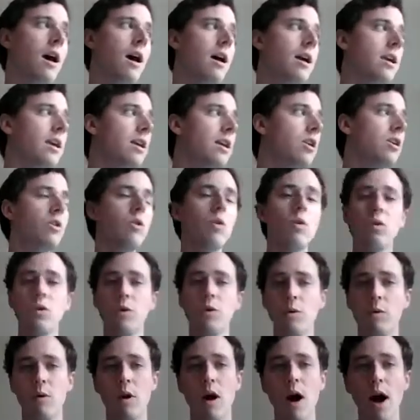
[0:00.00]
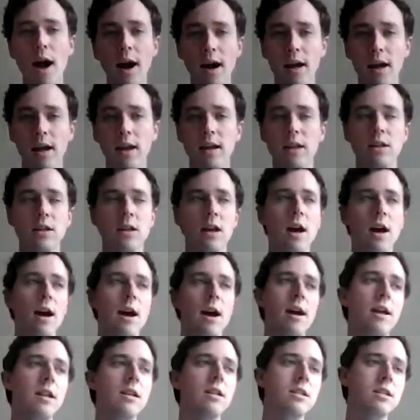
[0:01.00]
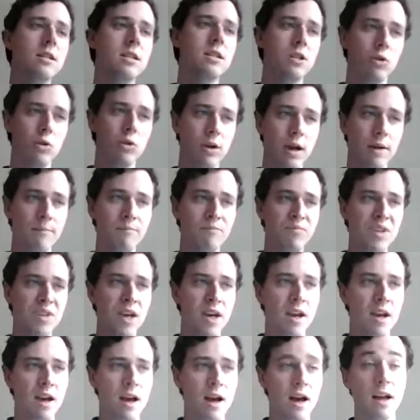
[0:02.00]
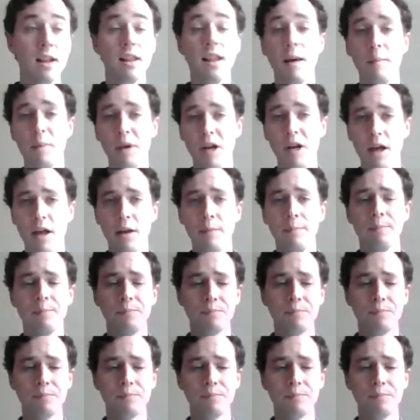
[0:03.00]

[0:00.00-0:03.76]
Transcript: in northern Iraq and in Syria, Lebanon,